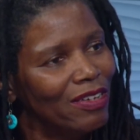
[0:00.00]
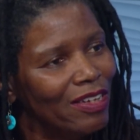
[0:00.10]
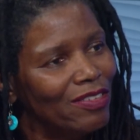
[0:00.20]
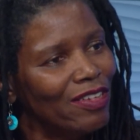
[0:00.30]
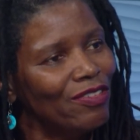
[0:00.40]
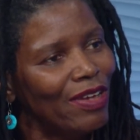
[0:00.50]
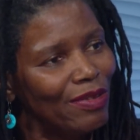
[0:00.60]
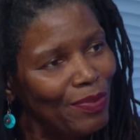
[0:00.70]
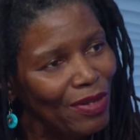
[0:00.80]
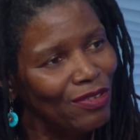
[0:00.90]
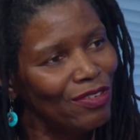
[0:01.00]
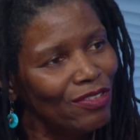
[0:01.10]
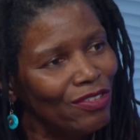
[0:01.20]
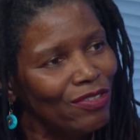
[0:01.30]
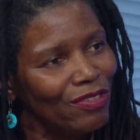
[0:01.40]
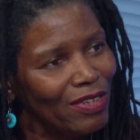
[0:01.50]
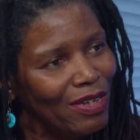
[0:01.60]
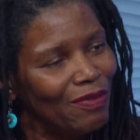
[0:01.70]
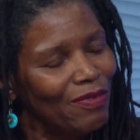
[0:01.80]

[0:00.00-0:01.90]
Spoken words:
that says you have to buckle your children up